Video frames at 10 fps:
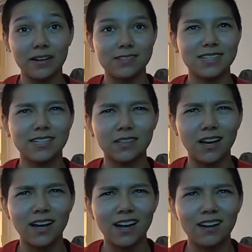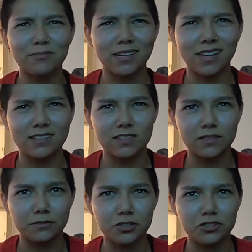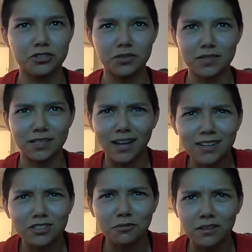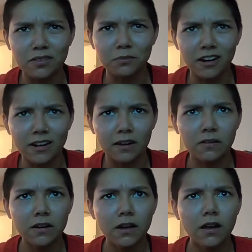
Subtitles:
guys, I have my glasses, I'm just choosing not to wear them right now.